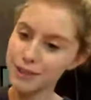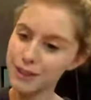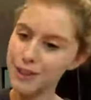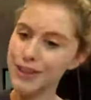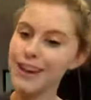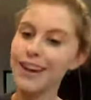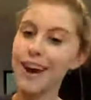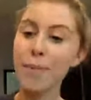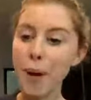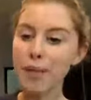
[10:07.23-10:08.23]
which
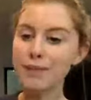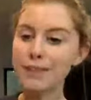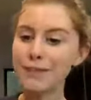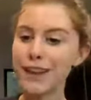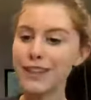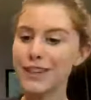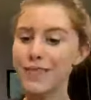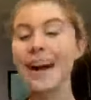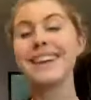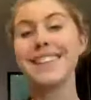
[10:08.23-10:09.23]
are probably fresh in
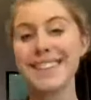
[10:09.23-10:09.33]
your mind at